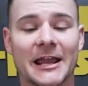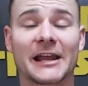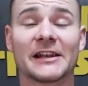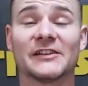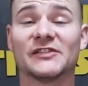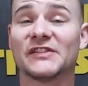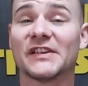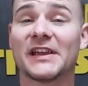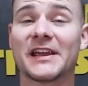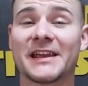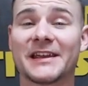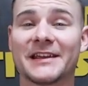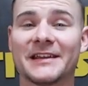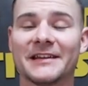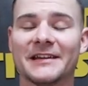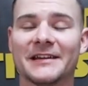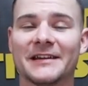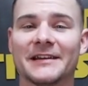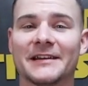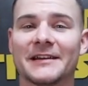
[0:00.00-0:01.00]
gotta
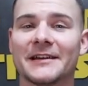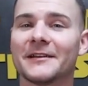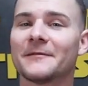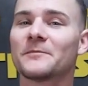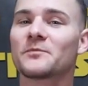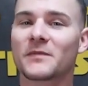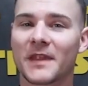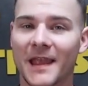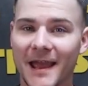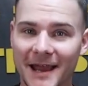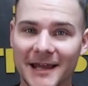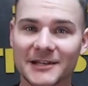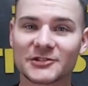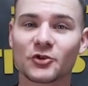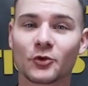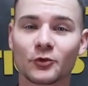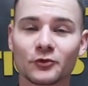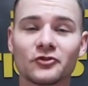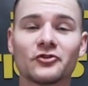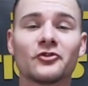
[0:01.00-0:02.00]
say, I
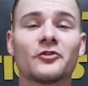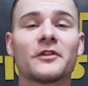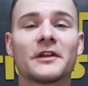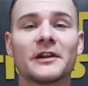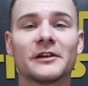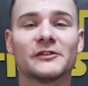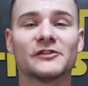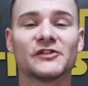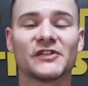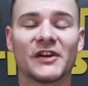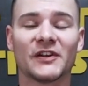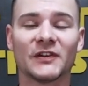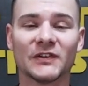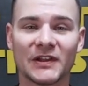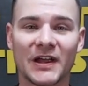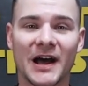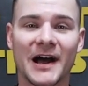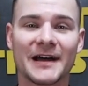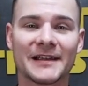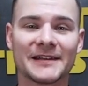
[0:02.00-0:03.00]
told you there's a
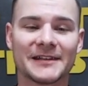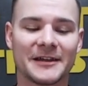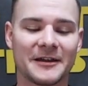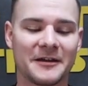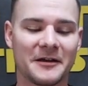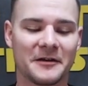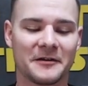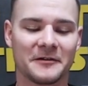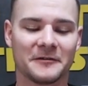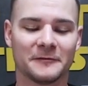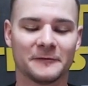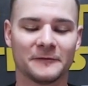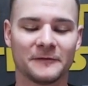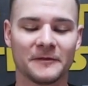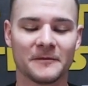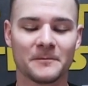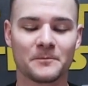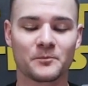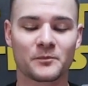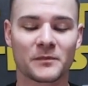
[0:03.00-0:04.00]
lot of